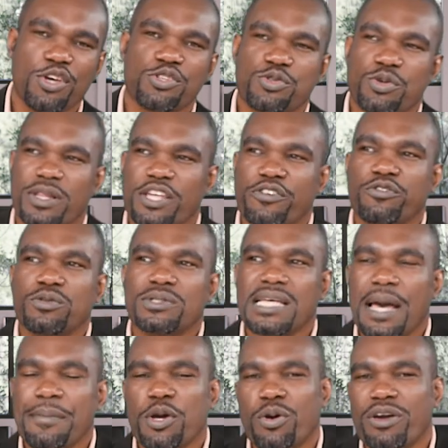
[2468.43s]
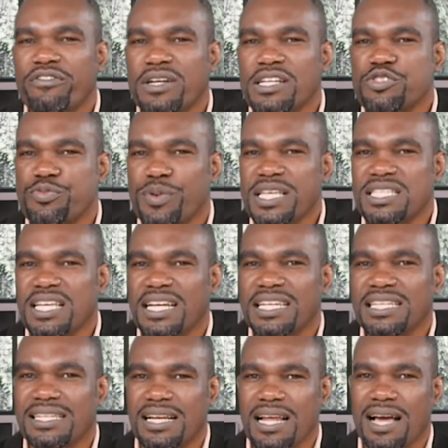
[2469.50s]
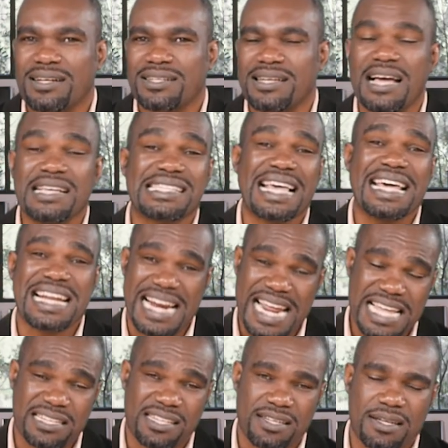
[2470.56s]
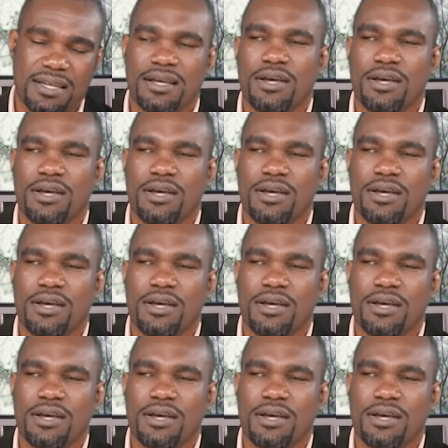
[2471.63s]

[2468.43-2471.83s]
So, the full time equivalence basically does a rate